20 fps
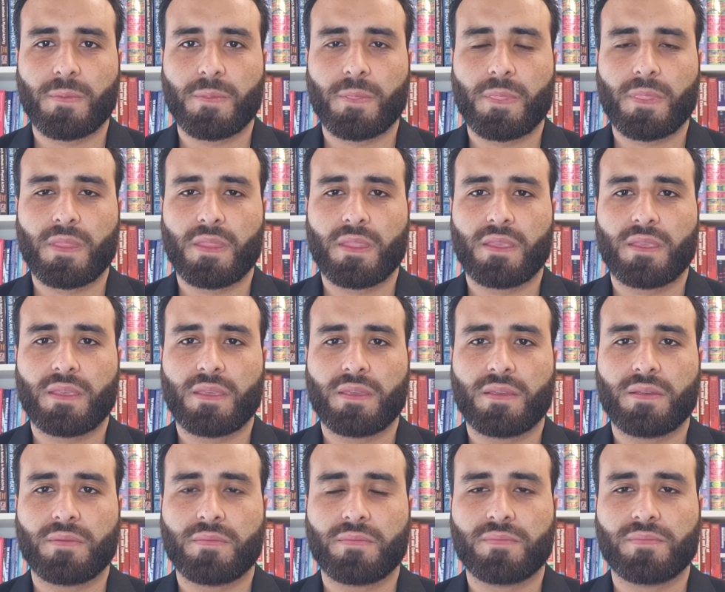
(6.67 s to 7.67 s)

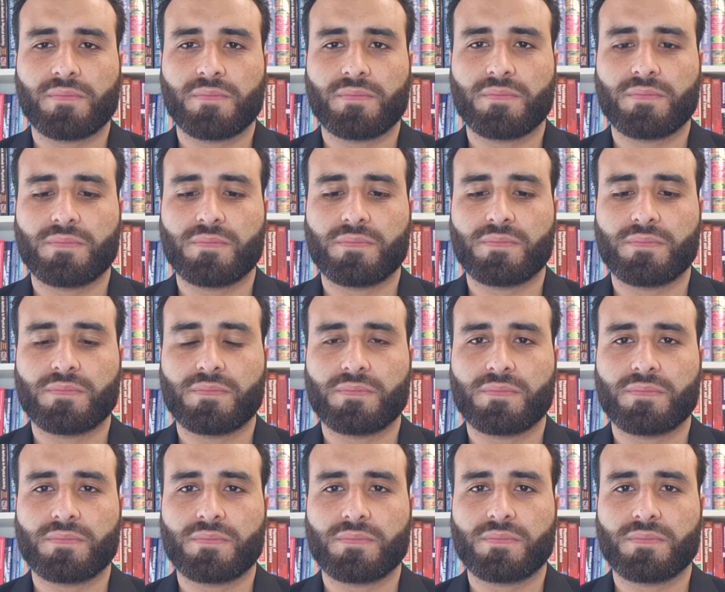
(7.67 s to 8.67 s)

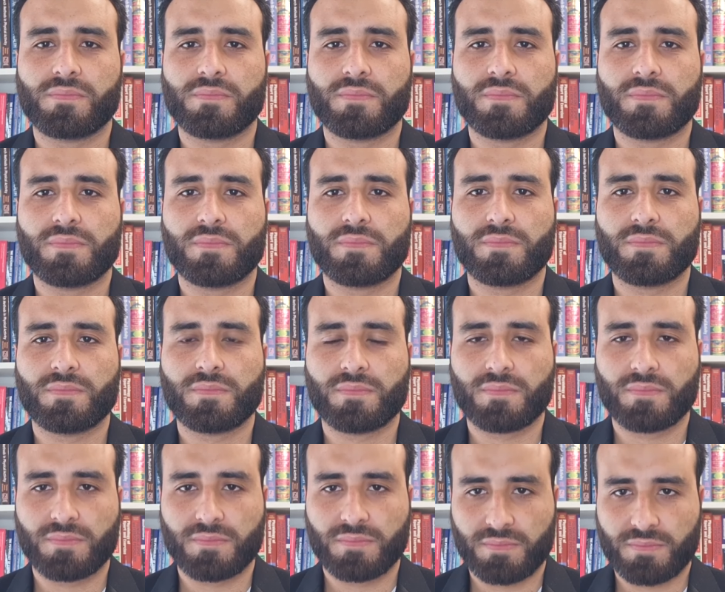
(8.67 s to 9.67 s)

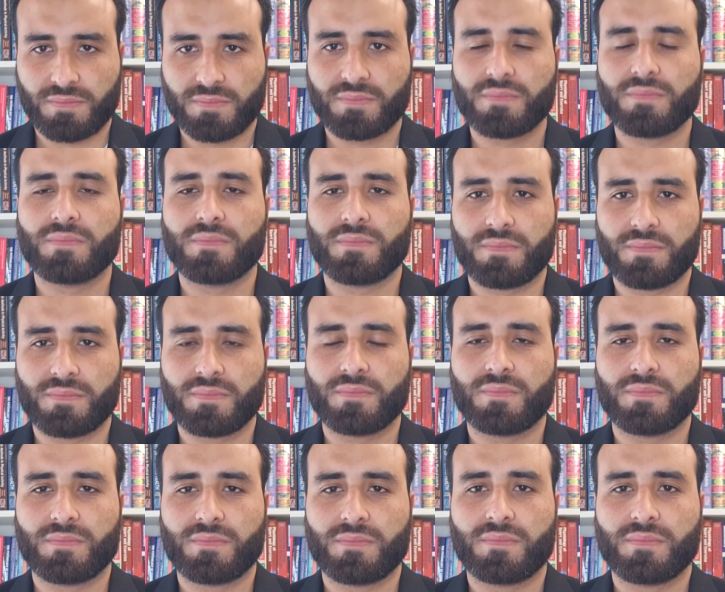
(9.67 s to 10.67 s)

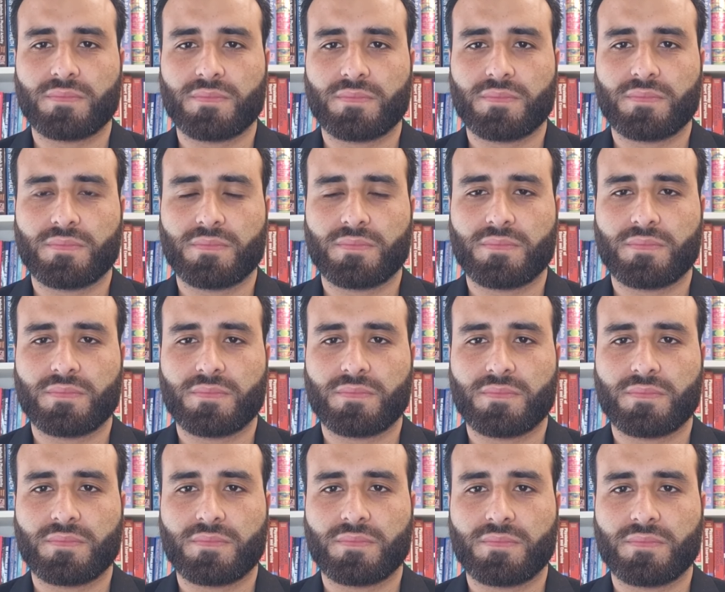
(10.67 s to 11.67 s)

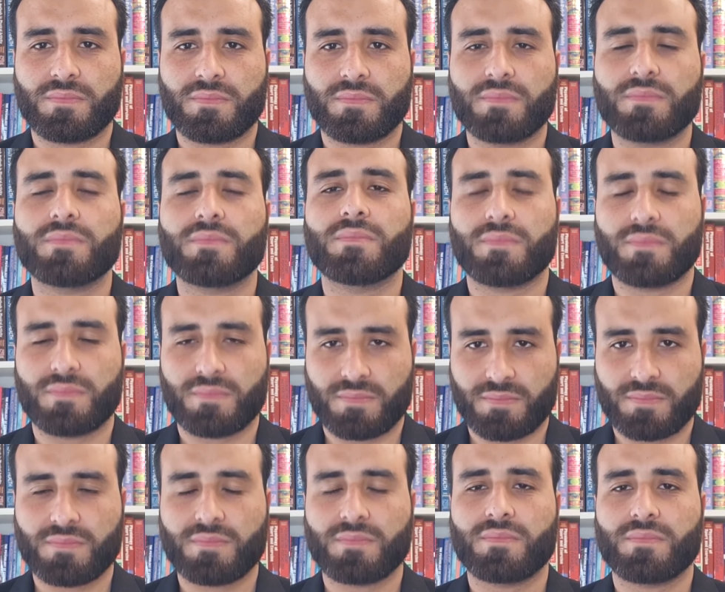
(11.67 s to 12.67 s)

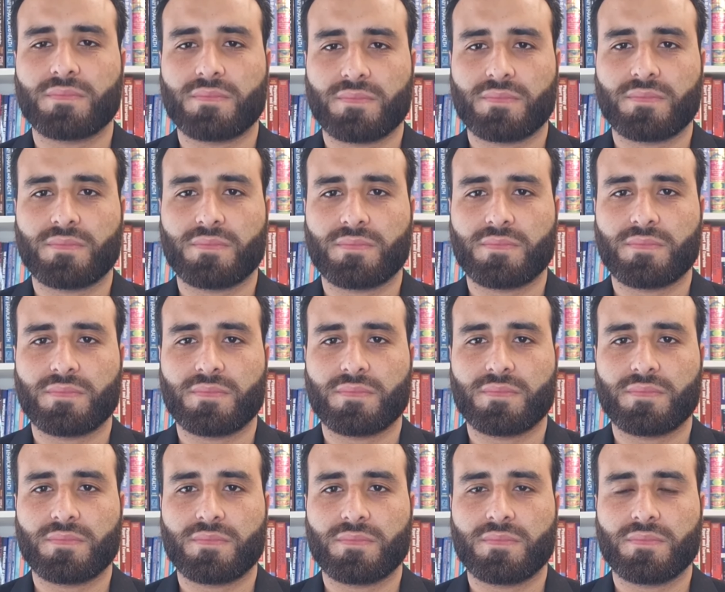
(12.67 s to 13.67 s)

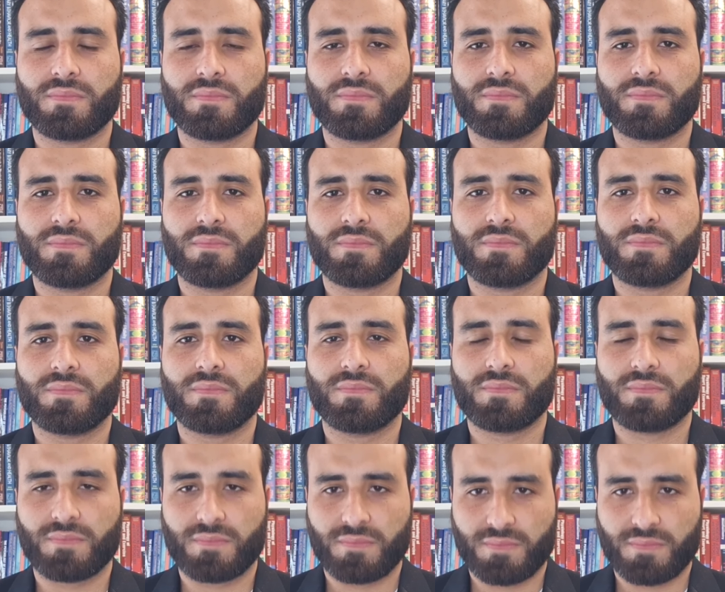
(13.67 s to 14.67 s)
[no speech]